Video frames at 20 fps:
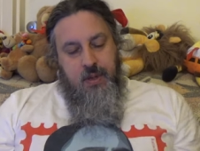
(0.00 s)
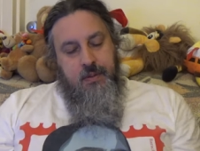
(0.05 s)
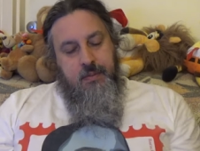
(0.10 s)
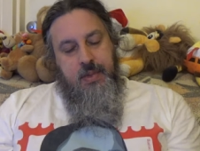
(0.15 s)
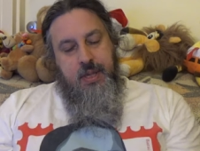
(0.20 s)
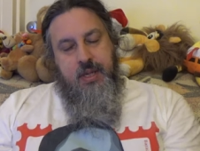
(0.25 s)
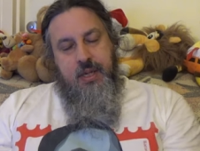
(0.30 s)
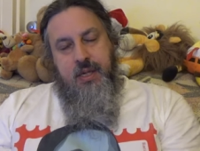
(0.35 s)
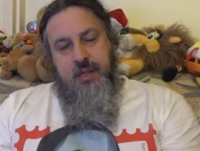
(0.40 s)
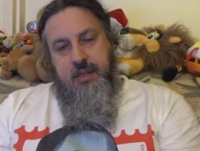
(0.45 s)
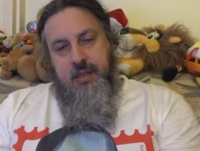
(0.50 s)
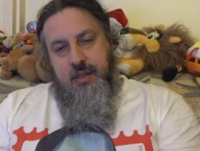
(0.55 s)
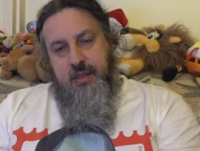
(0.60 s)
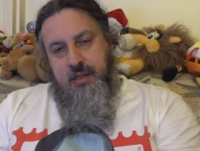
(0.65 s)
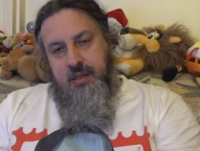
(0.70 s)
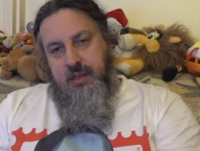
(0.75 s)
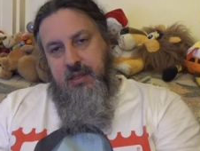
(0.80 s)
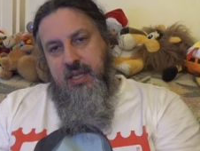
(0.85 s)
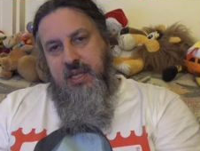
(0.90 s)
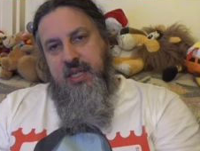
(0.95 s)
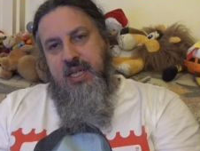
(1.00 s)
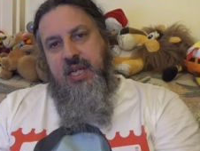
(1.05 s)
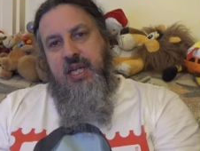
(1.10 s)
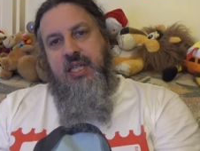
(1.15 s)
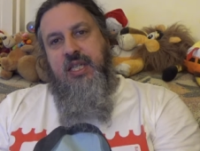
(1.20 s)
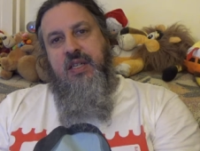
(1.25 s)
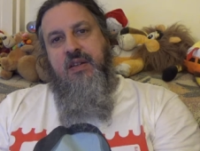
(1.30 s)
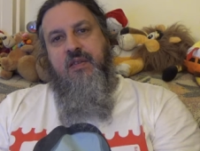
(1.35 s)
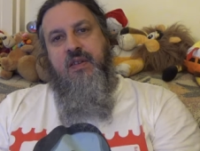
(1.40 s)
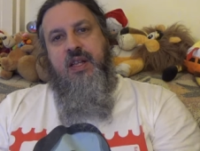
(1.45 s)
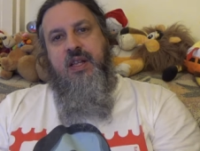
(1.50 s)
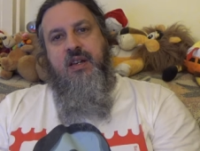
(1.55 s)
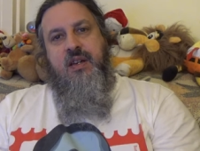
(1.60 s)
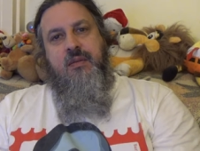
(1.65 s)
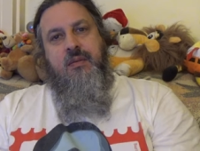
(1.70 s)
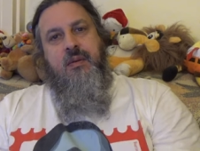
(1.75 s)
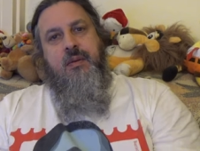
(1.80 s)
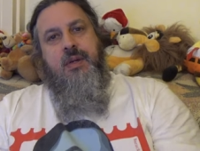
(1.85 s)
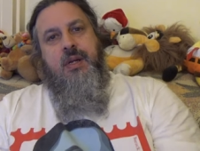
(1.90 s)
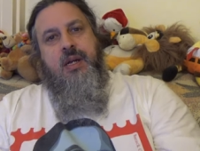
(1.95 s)
Because the negativity in
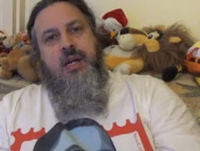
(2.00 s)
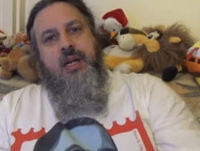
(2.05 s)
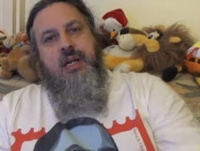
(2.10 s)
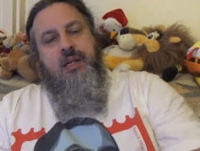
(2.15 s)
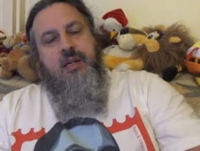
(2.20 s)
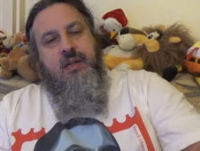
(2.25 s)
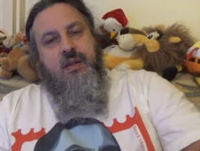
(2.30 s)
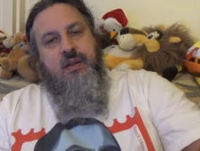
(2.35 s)
your mind